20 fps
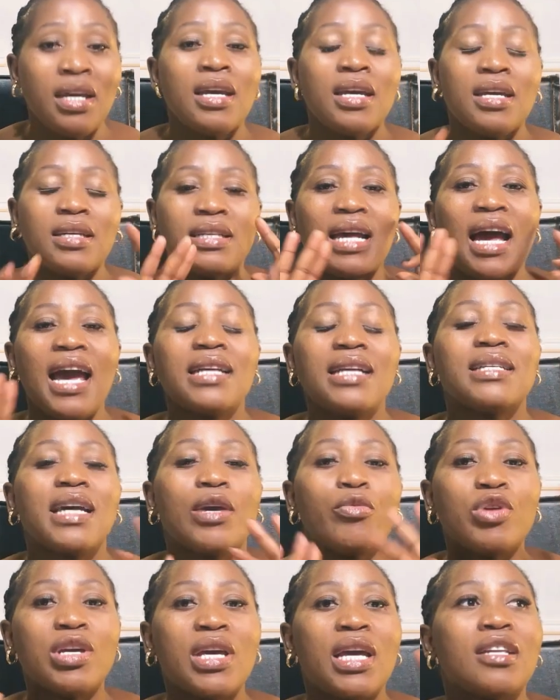It's high
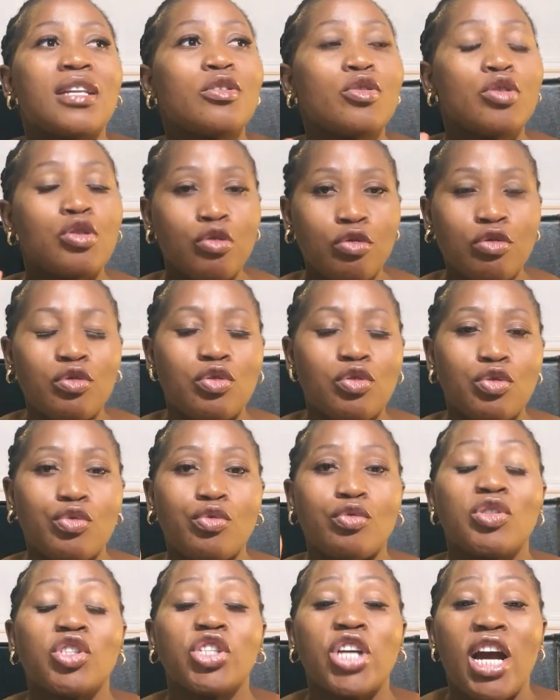time we get used
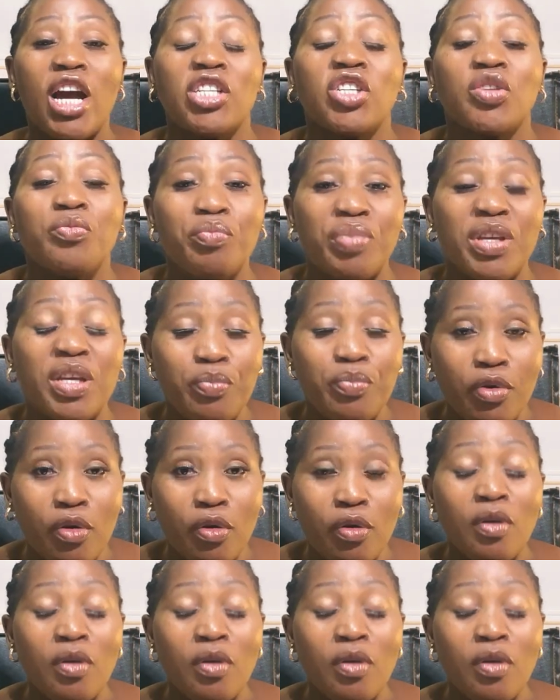to charging people